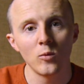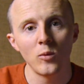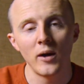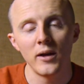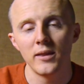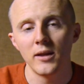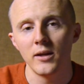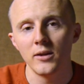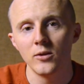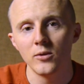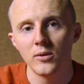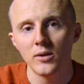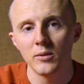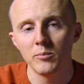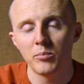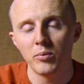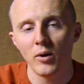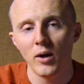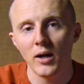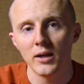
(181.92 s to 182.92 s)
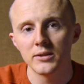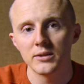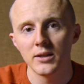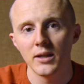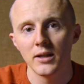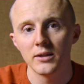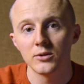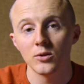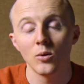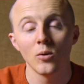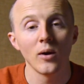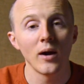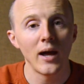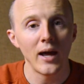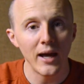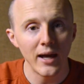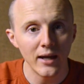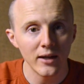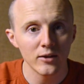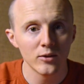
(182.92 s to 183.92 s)
way that you can process or
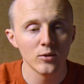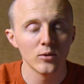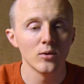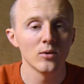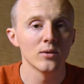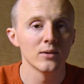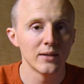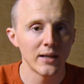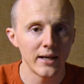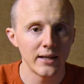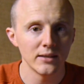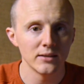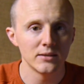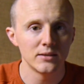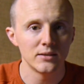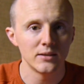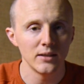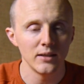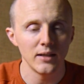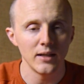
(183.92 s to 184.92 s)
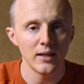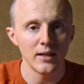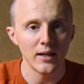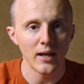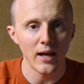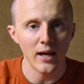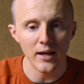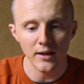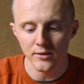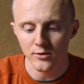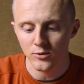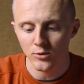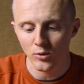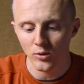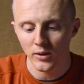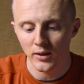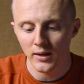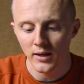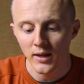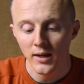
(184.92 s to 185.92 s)
handle latency in
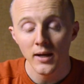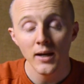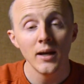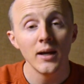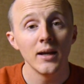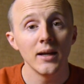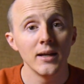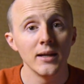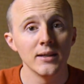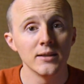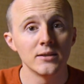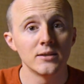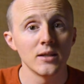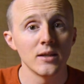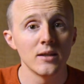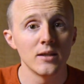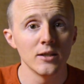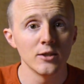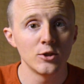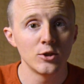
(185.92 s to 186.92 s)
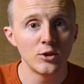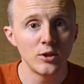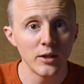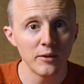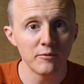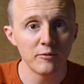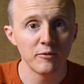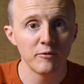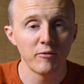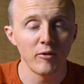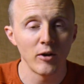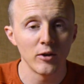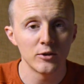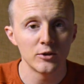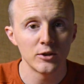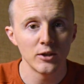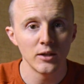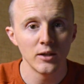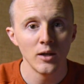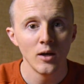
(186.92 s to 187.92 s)
Android is the shift
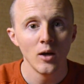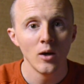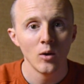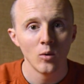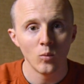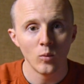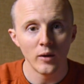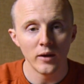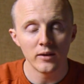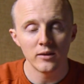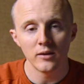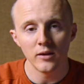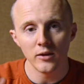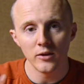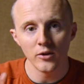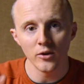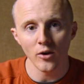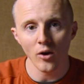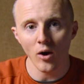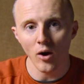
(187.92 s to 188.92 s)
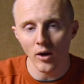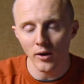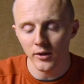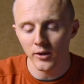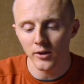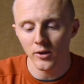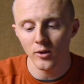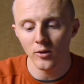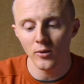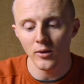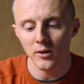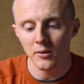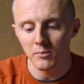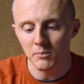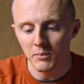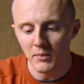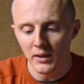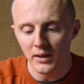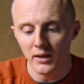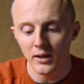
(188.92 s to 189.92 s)
function with your audio
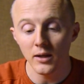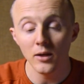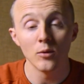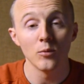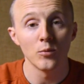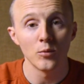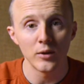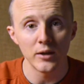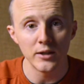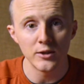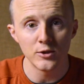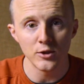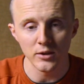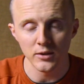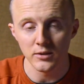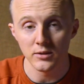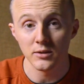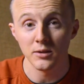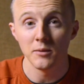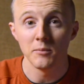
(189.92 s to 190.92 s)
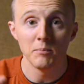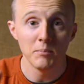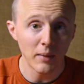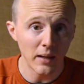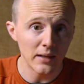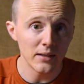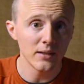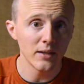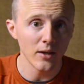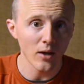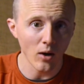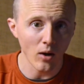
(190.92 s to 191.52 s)
and MIDI regions, mainly